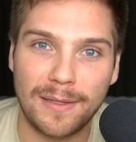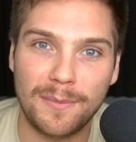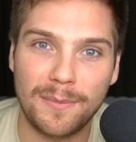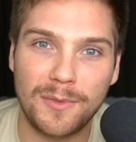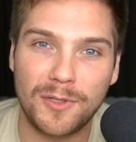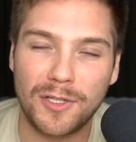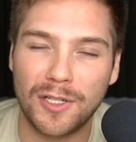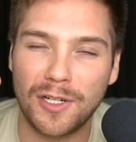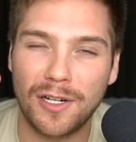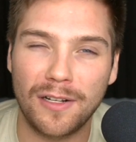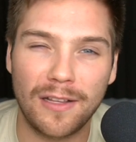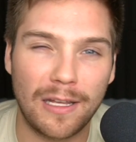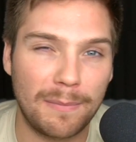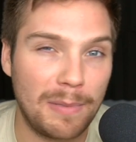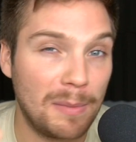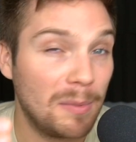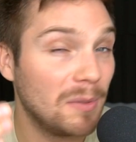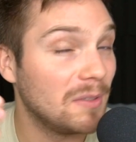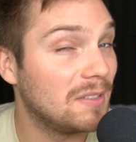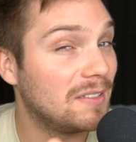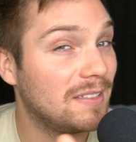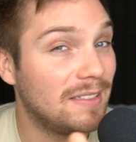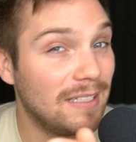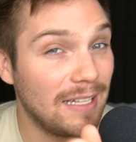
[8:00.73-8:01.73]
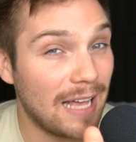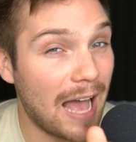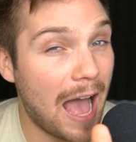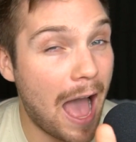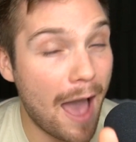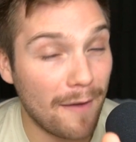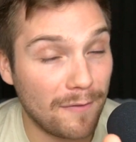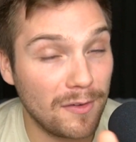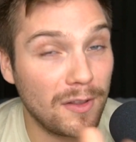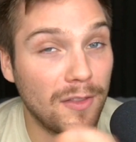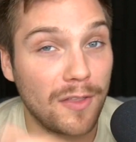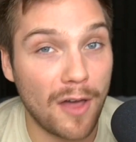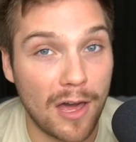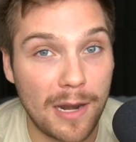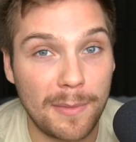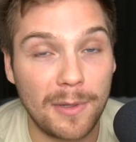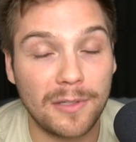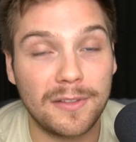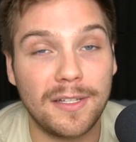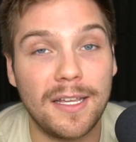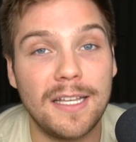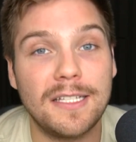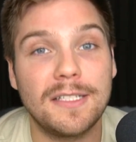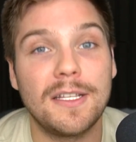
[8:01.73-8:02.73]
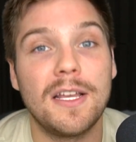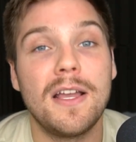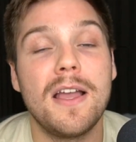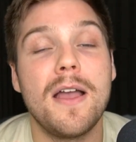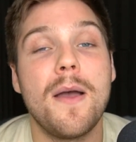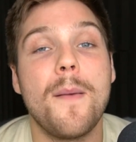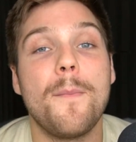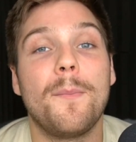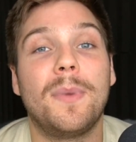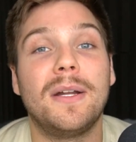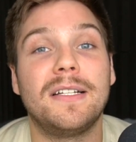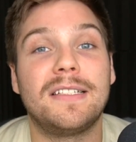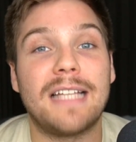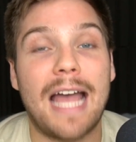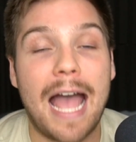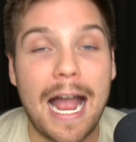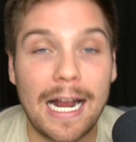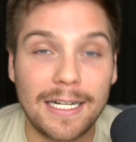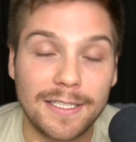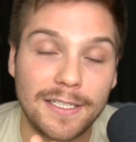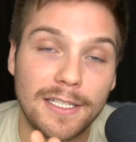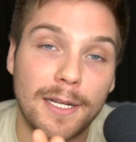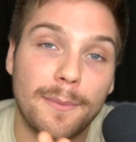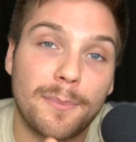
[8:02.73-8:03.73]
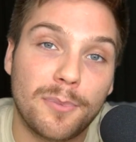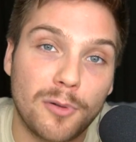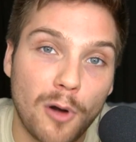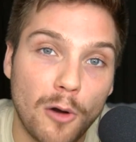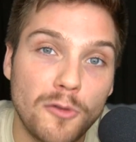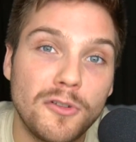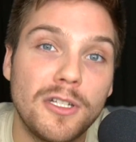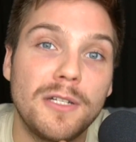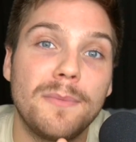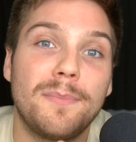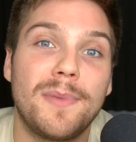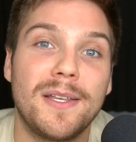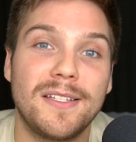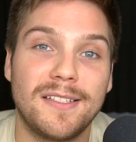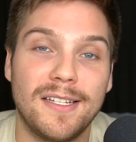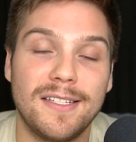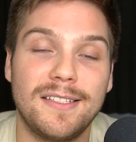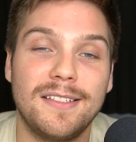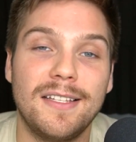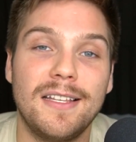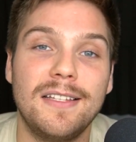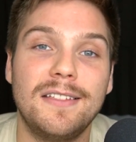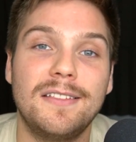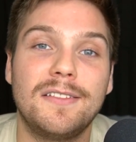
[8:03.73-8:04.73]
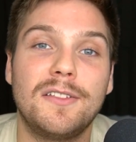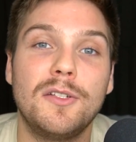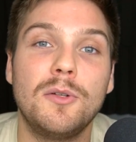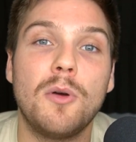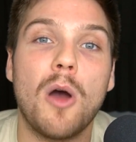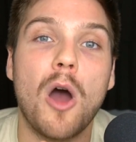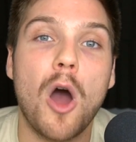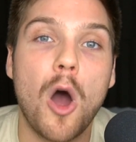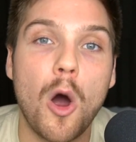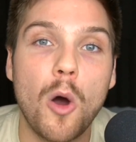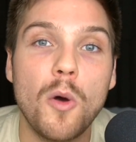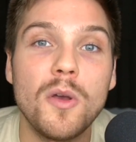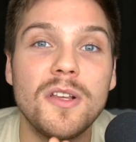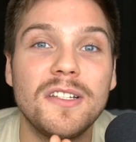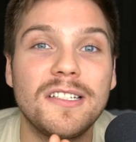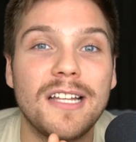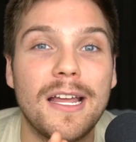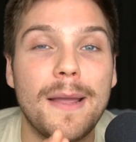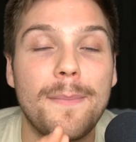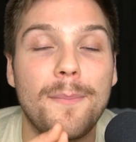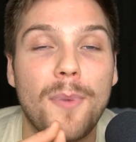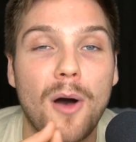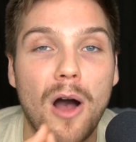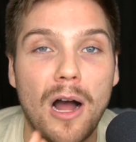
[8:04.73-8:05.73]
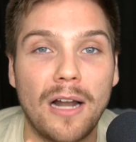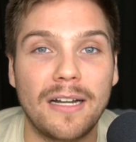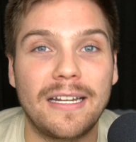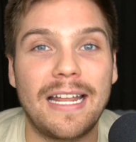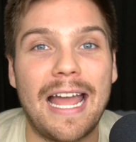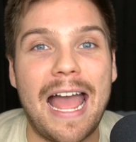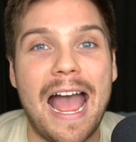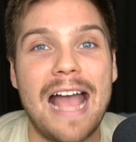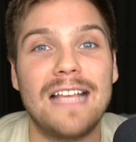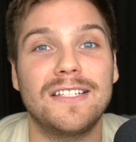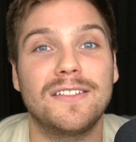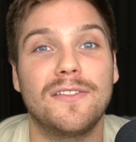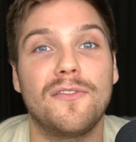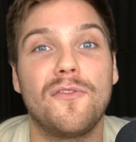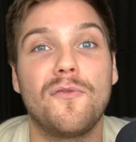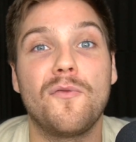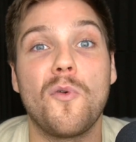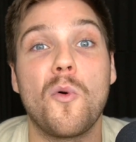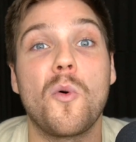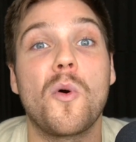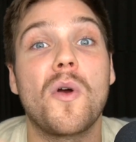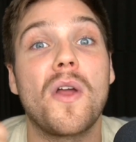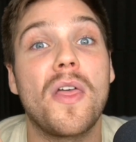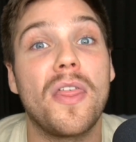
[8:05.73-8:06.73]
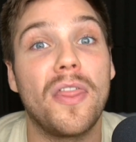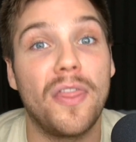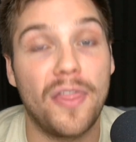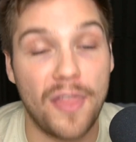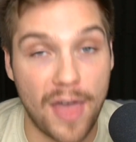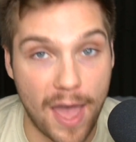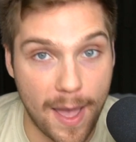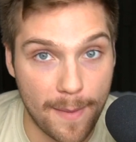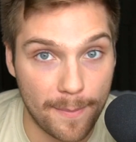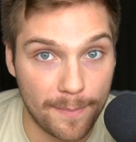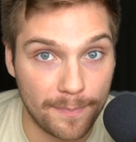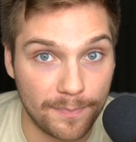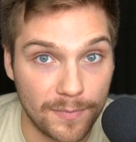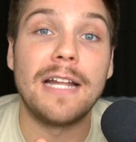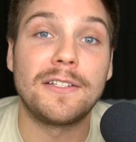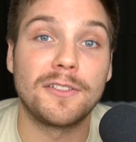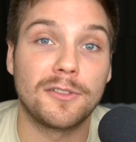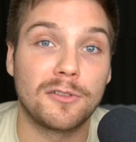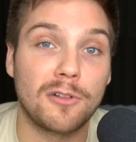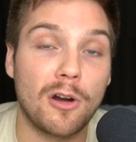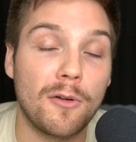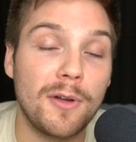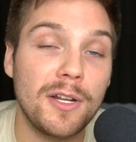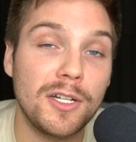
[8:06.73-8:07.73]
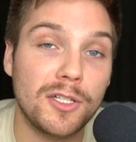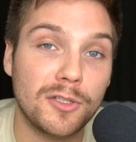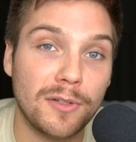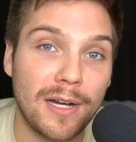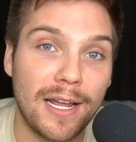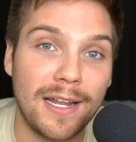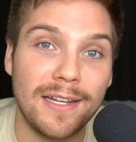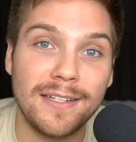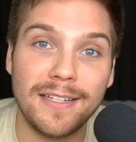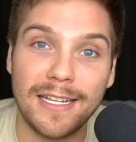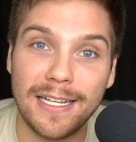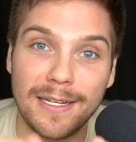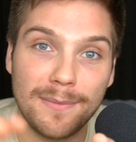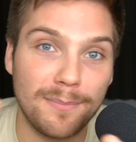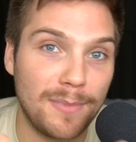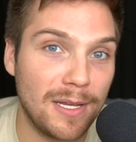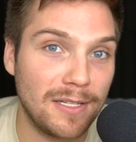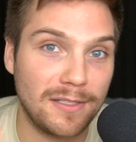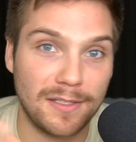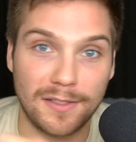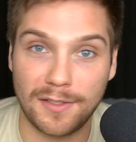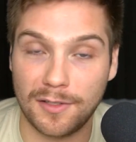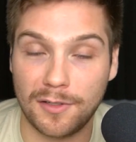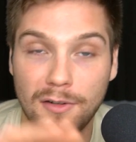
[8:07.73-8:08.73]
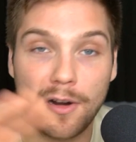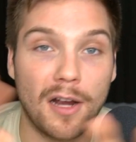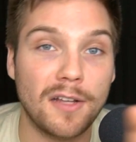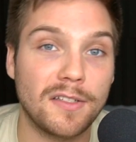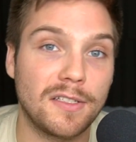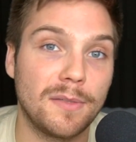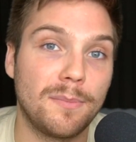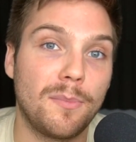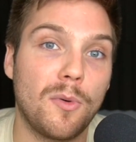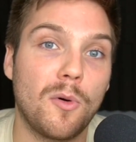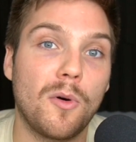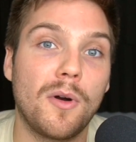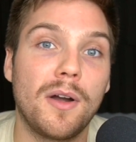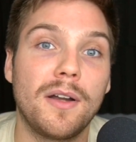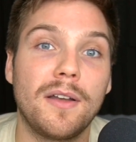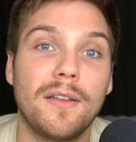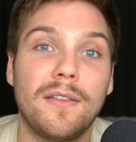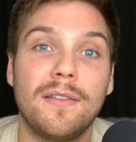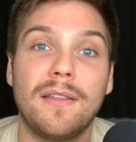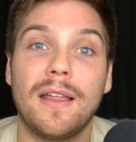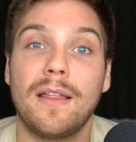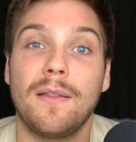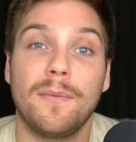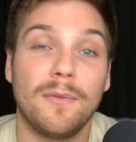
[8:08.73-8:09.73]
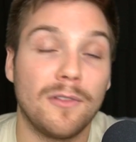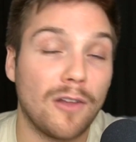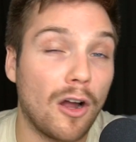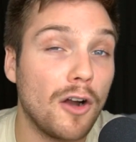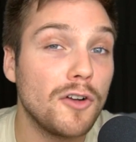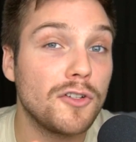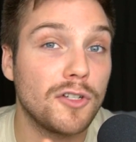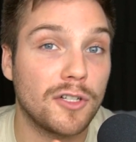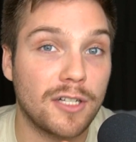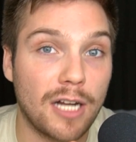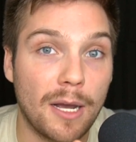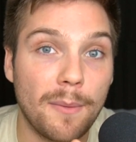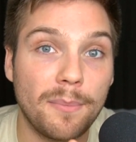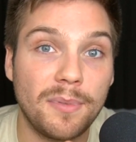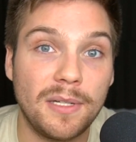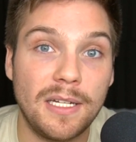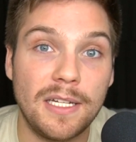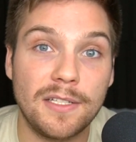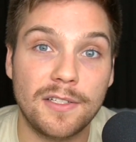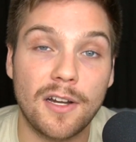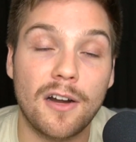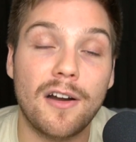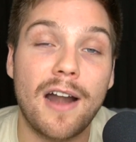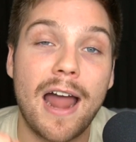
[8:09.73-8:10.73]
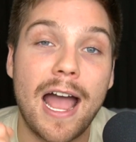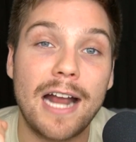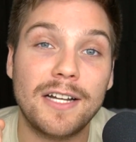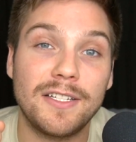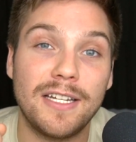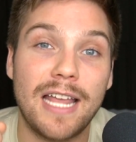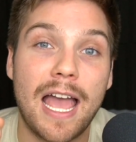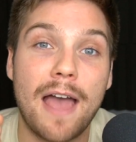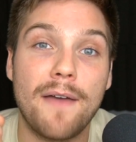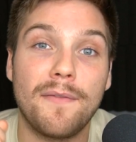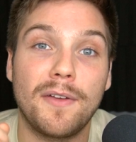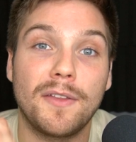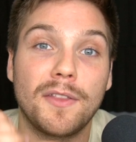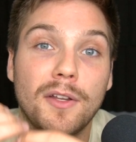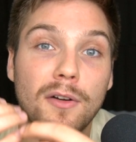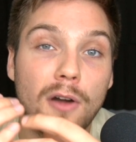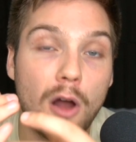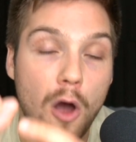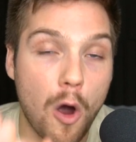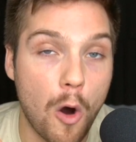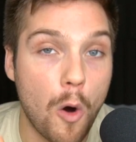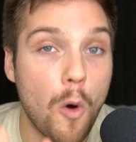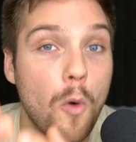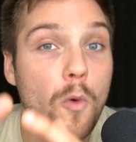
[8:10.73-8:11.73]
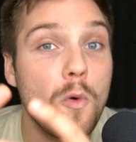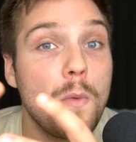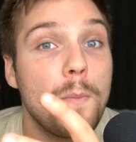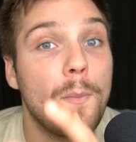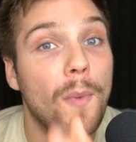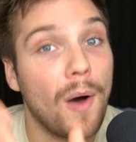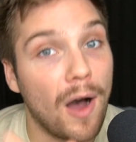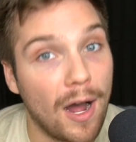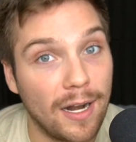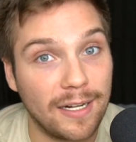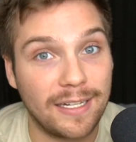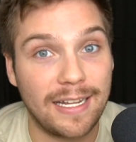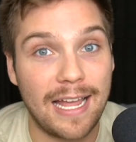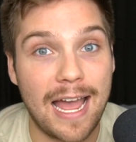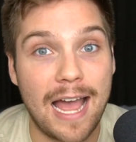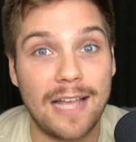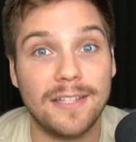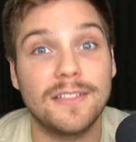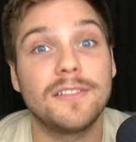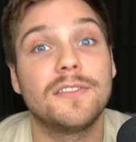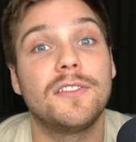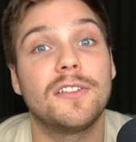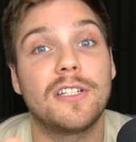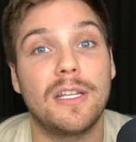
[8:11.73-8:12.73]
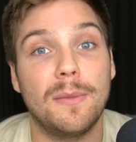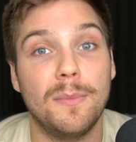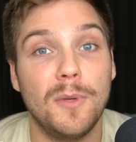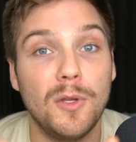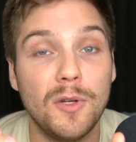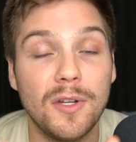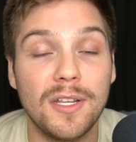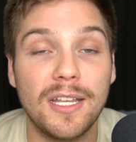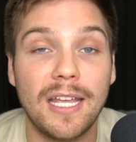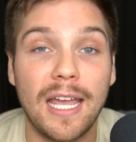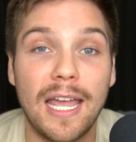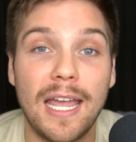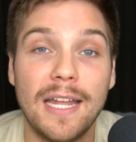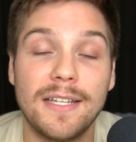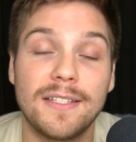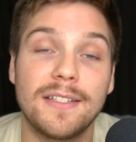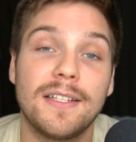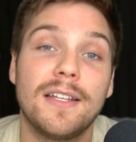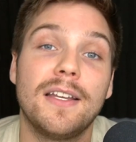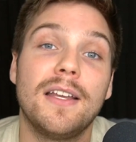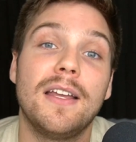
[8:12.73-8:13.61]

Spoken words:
I'm sure a lot of people haven't thought about this, but it's actually approaching businesses to host a podcast for them. It's a growing trend in business across the board that larger companies are actually having their own podcasts to communicate